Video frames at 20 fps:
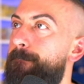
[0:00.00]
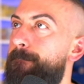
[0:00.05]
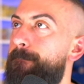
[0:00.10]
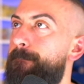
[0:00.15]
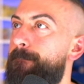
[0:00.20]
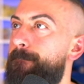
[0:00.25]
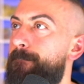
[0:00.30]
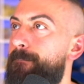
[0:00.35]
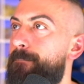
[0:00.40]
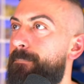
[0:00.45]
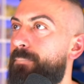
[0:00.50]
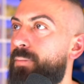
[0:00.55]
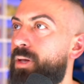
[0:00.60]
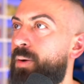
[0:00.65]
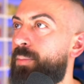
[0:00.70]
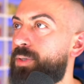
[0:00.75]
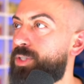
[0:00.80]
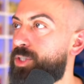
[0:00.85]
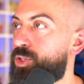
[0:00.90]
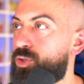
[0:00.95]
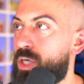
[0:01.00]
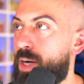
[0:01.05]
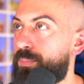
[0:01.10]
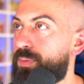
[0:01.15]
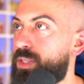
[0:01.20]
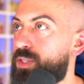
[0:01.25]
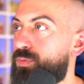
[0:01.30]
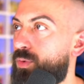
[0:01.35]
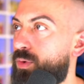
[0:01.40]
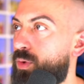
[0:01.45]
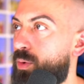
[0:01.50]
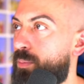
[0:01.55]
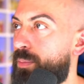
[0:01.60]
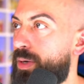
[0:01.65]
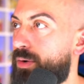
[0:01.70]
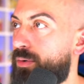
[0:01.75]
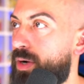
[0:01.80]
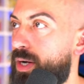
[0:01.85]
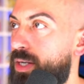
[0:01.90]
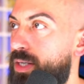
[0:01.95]
I'm going to just drop this for a little
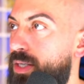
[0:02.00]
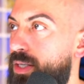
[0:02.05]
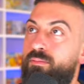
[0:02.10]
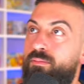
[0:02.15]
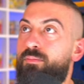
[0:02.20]
bit right